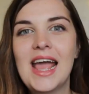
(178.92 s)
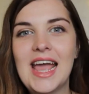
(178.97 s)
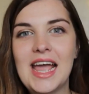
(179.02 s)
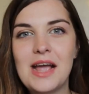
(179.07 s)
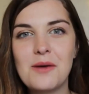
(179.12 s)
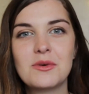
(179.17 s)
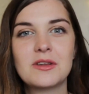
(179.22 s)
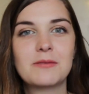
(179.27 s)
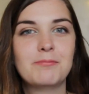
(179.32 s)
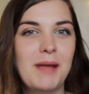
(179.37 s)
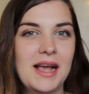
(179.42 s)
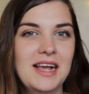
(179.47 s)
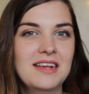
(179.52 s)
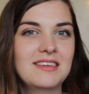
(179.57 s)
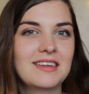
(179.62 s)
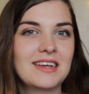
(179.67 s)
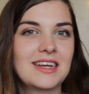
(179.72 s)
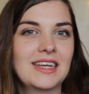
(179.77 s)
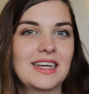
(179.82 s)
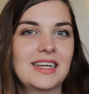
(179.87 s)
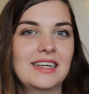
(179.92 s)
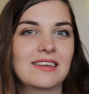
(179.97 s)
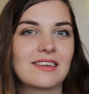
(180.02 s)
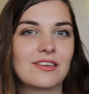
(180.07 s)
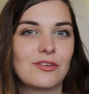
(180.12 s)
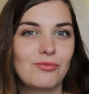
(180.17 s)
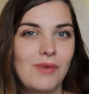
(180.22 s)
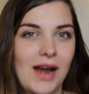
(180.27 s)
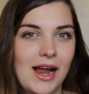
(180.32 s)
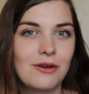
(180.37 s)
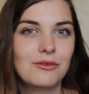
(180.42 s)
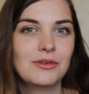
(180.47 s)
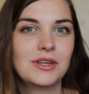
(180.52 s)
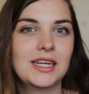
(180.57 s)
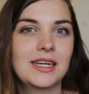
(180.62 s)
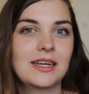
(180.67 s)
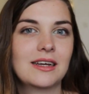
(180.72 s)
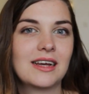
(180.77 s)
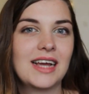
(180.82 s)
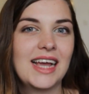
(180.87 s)
it was basically
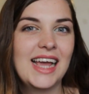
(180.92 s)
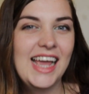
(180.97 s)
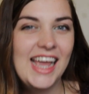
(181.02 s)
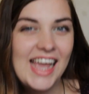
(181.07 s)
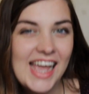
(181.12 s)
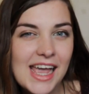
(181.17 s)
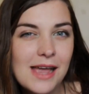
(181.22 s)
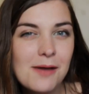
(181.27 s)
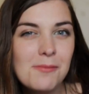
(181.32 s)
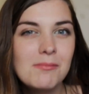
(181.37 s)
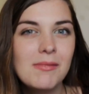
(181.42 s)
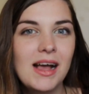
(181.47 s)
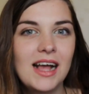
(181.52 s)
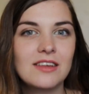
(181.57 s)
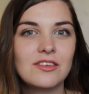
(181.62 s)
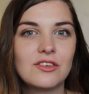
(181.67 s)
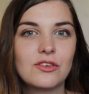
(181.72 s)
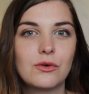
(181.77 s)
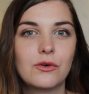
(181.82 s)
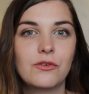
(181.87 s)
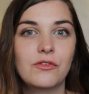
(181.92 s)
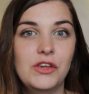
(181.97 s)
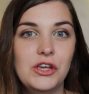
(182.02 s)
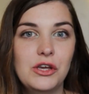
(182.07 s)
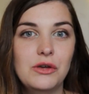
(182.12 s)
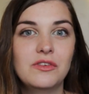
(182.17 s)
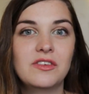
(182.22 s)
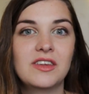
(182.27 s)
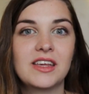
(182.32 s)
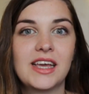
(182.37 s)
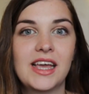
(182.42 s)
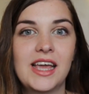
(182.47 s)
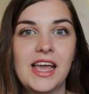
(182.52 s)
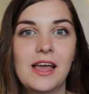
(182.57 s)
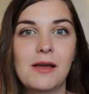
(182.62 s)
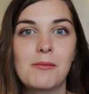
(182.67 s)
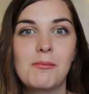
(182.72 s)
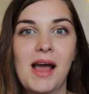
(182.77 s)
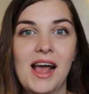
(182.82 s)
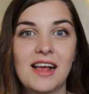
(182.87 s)
surrounding him and sort of using
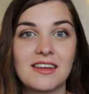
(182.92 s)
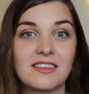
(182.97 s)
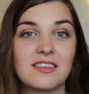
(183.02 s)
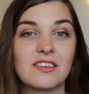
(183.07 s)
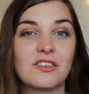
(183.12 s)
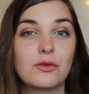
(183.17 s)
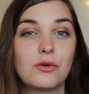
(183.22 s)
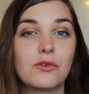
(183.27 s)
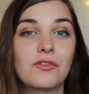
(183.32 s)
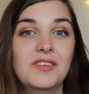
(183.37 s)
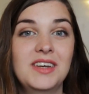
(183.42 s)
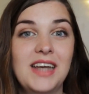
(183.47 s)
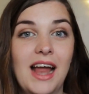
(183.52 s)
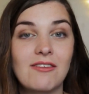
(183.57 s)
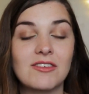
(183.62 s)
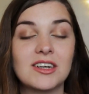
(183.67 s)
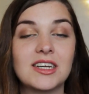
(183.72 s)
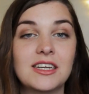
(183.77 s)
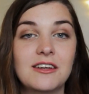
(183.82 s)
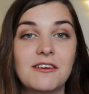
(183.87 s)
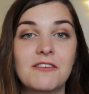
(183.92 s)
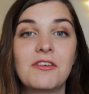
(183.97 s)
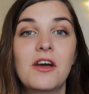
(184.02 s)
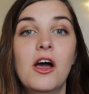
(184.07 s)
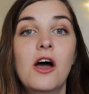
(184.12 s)
him as the sort of narrative